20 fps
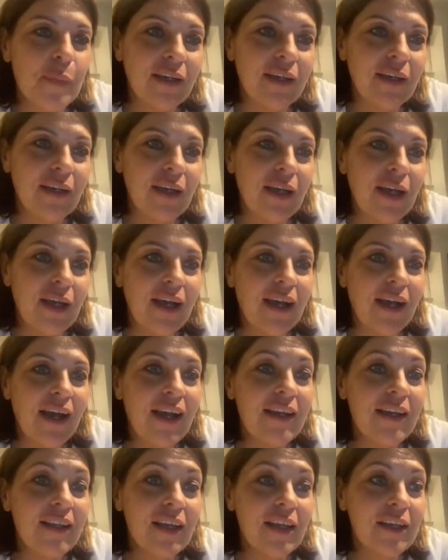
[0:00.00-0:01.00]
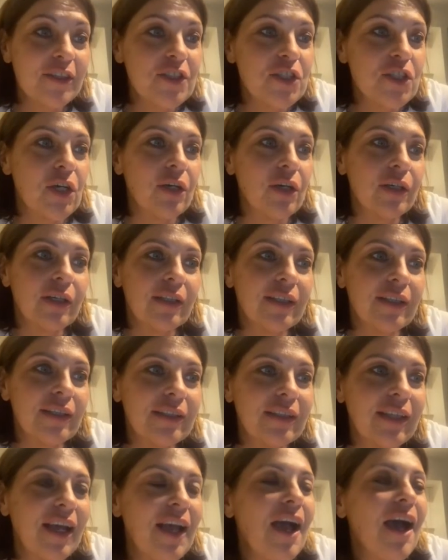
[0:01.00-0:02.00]
pink. I like
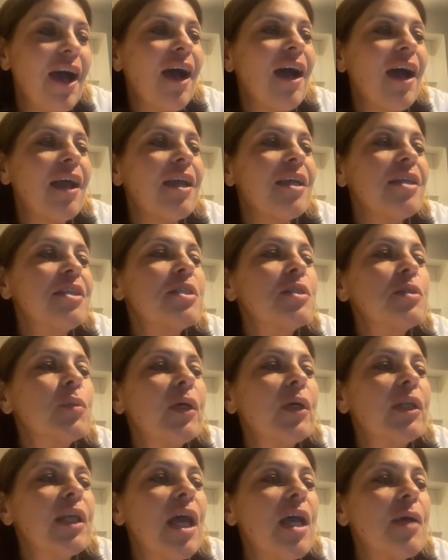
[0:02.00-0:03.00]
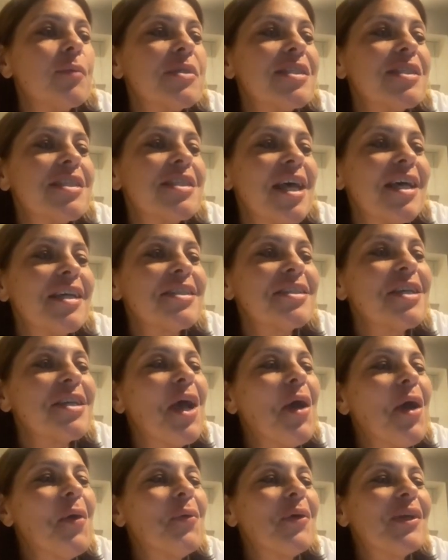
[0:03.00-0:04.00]
chocolate. I eat it when I am sad,
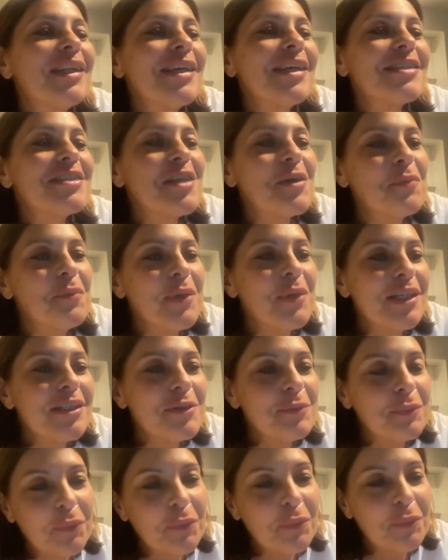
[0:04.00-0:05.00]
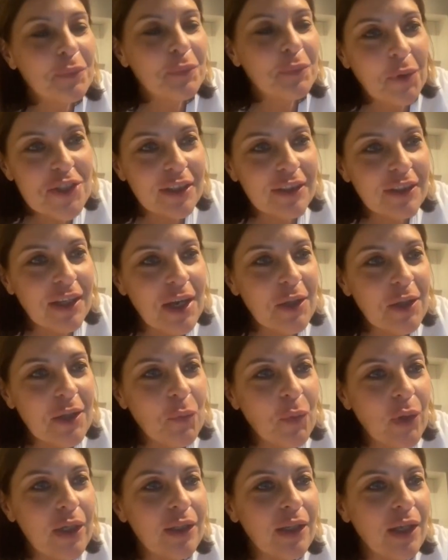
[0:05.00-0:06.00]
when I submit a project,
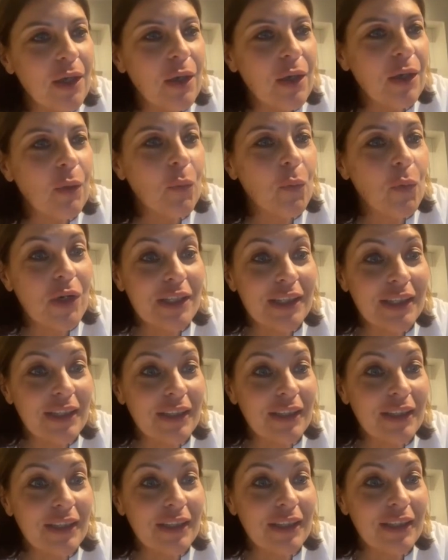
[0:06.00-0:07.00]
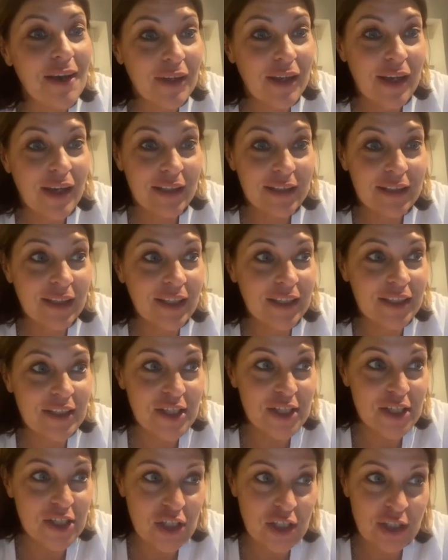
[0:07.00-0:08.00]
and when I want love,
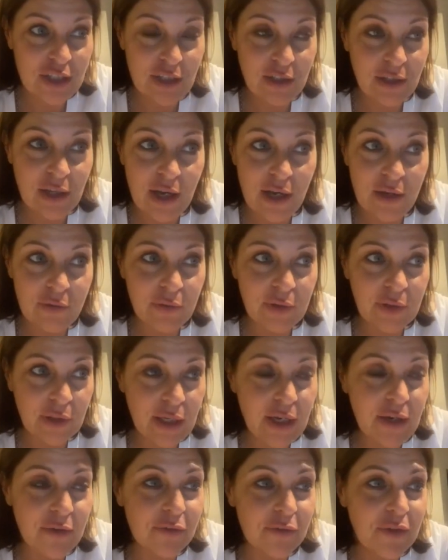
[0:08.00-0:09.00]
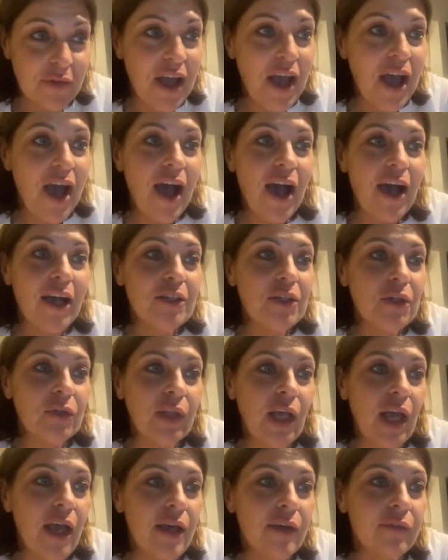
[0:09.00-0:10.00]
unconditional love.
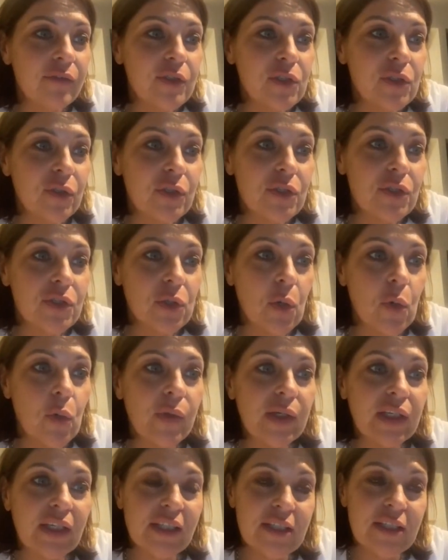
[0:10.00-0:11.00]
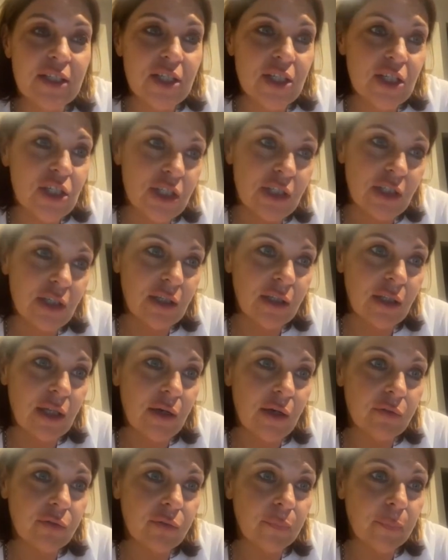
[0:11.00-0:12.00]
I don't have to eat over
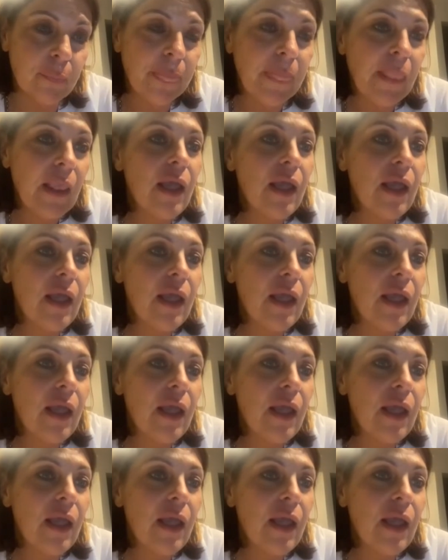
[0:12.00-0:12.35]
conditional love.